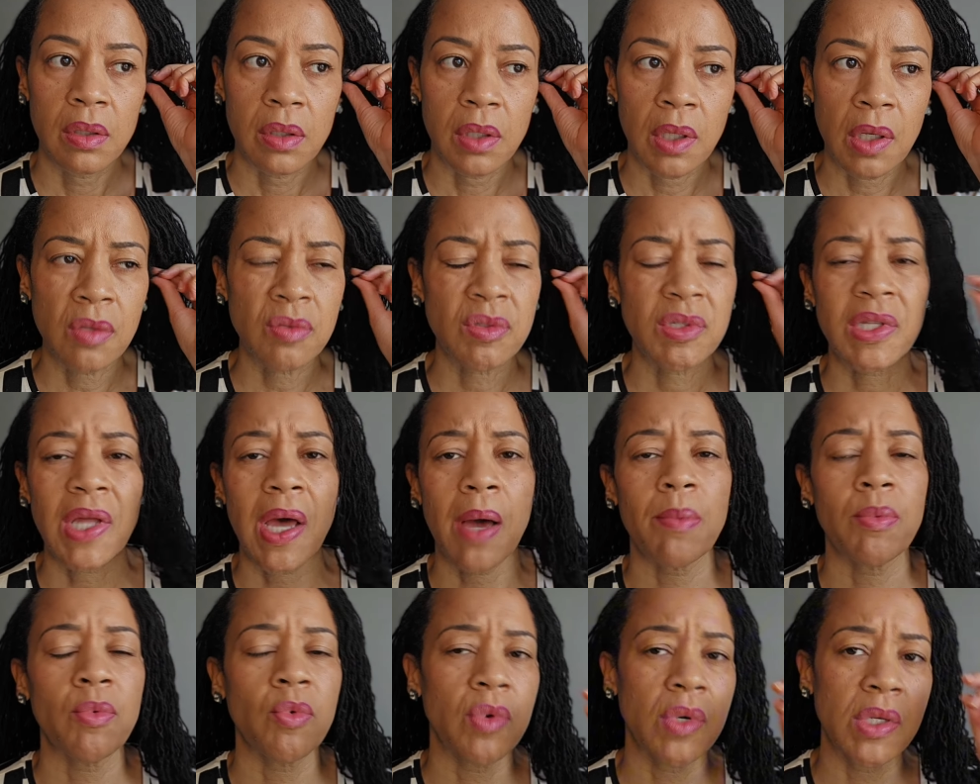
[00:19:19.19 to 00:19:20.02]
Don't
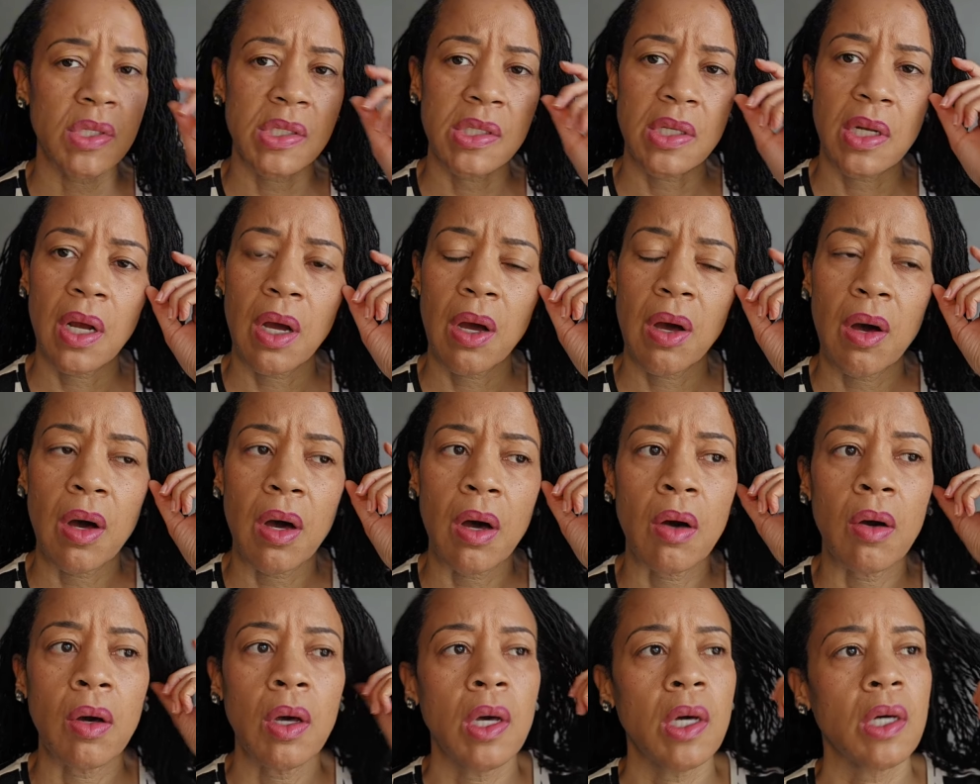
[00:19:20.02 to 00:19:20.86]
stop going to the
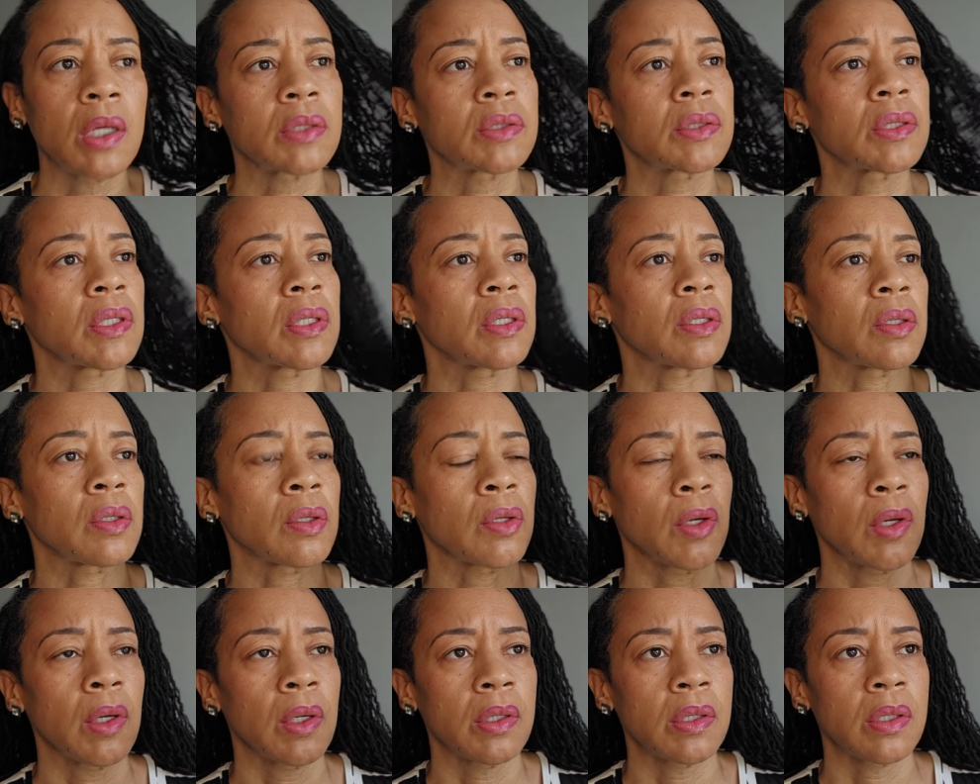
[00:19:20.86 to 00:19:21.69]
hall
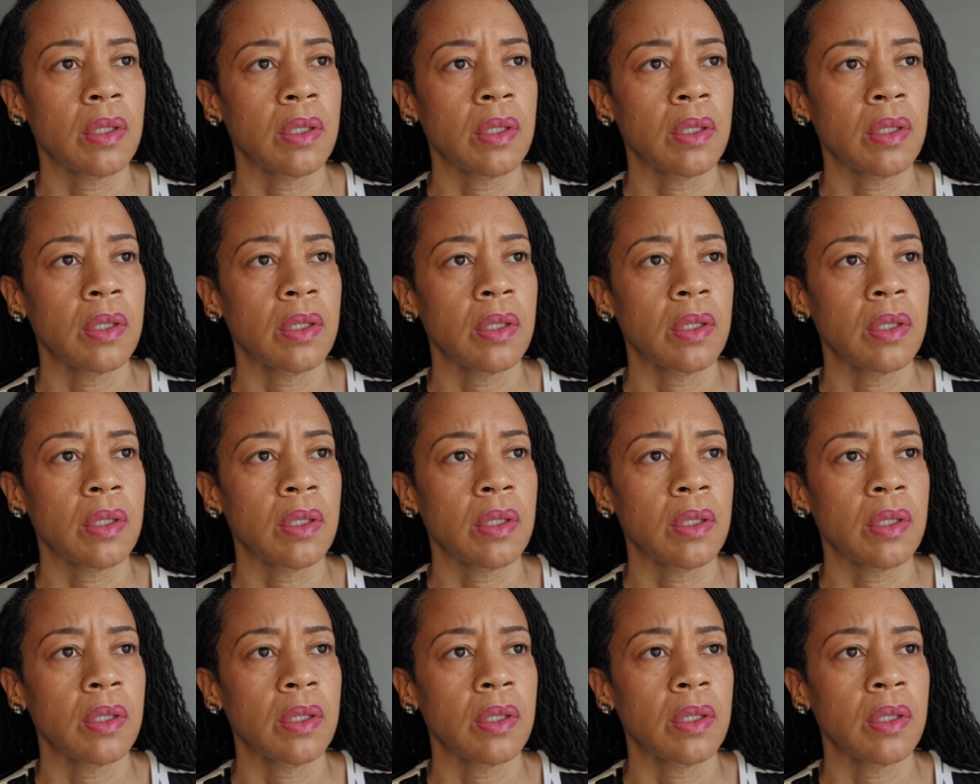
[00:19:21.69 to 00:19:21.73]
to